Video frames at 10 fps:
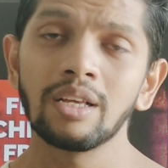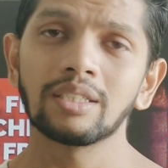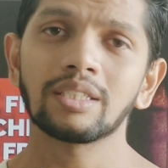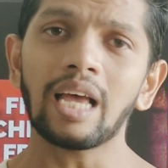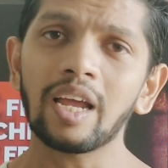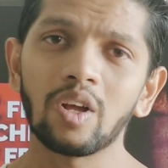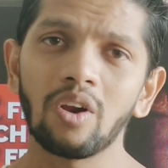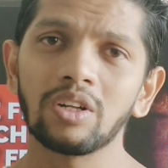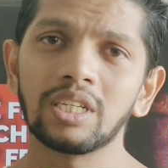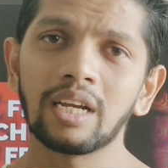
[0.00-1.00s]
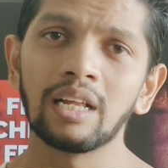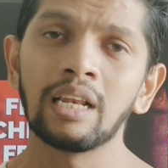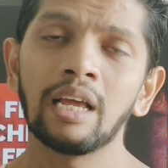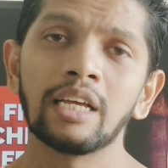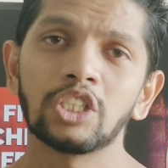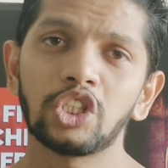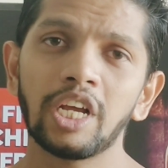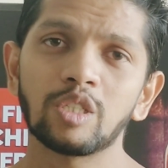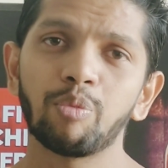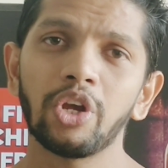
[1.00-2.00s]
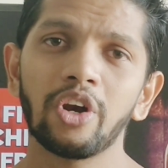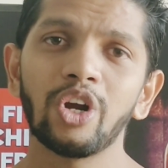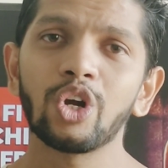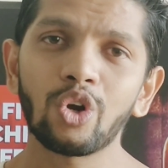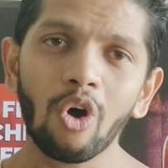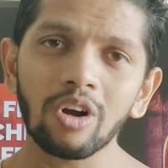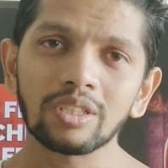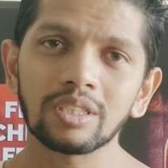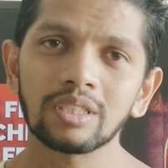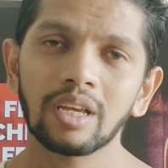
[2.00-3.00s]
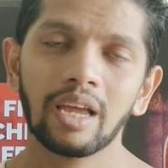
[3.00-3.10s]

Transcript: psychological, Shakespearean talks.